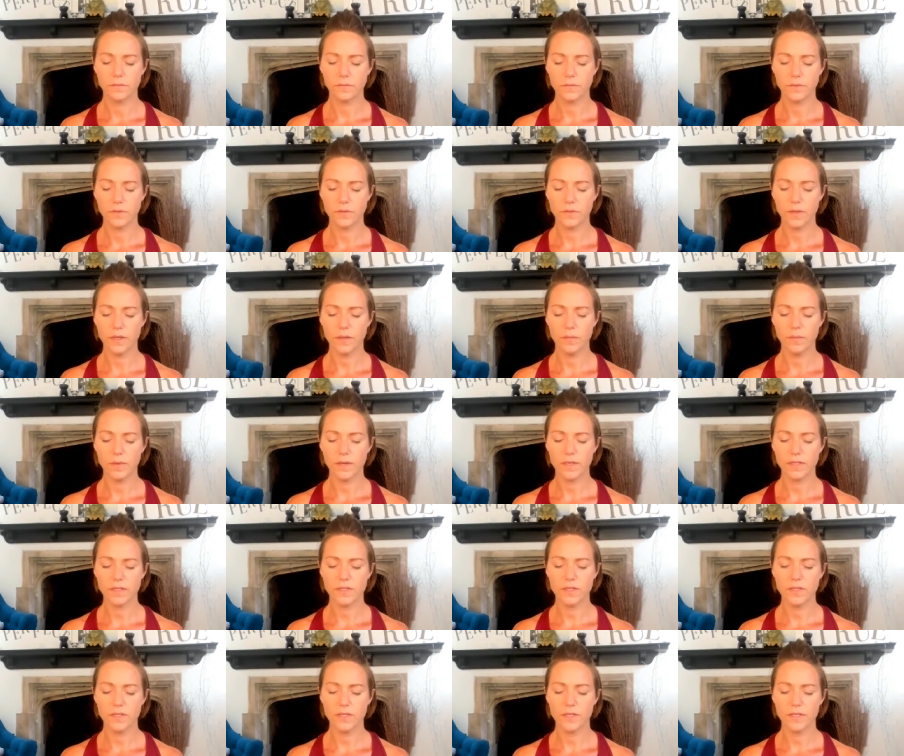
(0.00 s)
to any
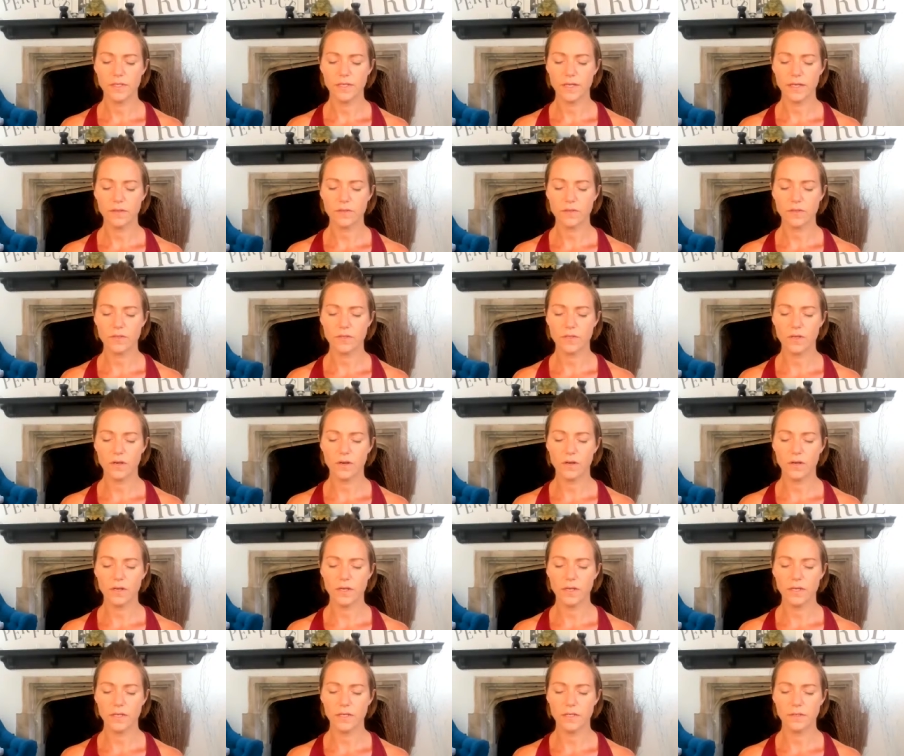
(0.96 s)
messages
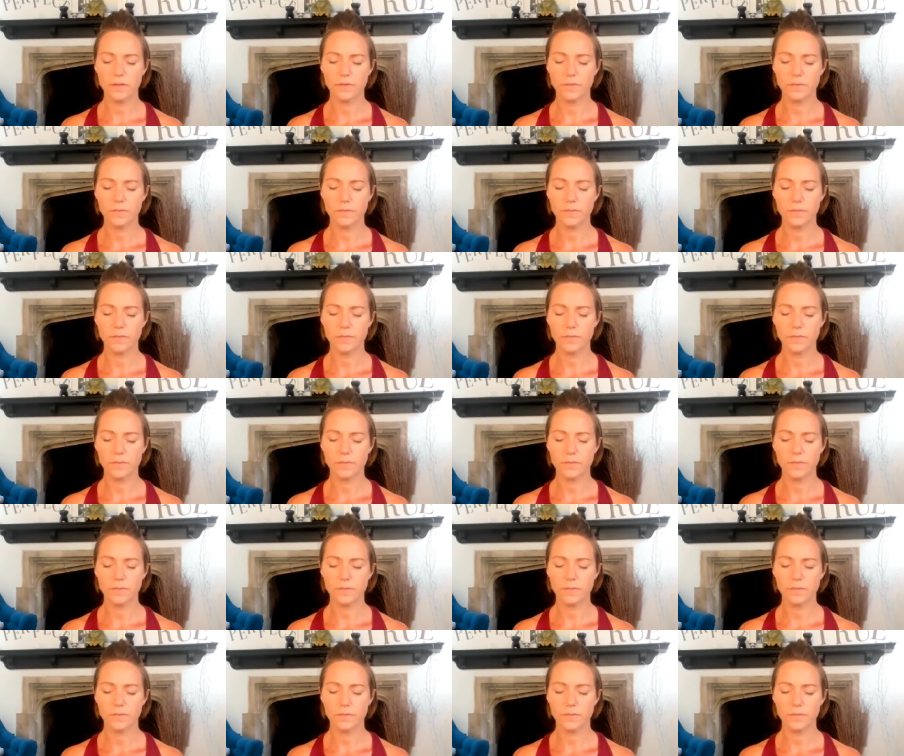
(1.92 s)
outside,